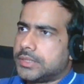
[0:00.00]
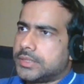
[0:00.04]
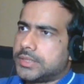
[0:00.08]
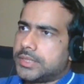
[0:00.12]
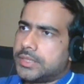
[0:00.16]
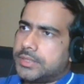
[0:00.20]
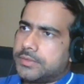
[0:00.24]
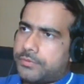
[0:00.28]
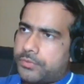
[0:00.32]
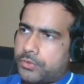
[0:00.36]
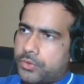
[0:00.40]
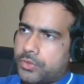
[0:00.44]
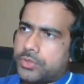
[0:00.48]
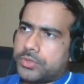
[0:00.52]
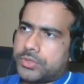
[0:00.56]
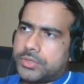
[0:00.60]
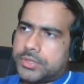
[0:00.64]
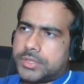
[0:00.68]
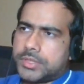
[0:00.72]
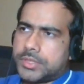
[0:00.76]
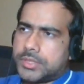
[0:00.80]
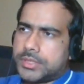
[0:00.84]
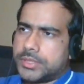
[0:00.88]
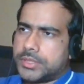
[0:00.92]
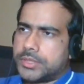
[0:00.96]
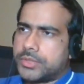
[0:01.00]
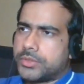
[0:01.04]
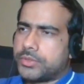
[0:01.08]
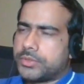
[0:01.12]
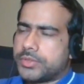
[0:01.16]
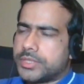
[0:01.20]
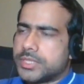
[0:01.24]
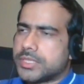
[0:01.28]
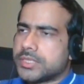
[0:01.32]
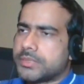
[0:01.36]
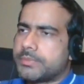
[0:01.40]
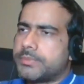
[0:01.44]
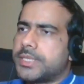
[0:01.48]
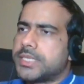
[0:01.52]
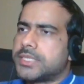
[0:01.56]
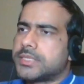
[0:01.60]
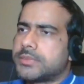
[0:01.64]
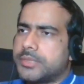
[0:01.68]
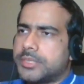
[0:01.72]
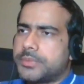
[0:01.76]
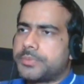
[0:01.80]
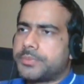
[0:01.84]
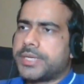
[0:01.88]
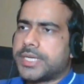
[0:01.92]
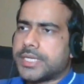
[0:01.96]
Then follow the, you know, risk
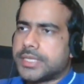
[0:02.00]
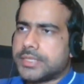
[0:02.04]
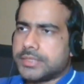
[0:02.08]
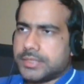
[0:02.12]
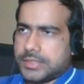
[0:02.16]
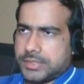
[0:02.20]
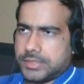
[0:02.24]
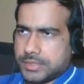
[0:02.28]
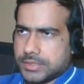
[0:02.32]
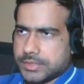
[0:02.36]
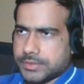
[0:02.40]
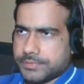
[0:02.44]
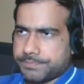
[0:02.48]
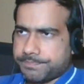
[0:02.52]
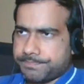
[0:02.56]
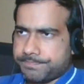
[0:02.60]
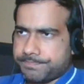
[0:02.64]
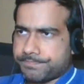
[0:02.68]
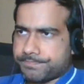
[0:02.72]
management practices.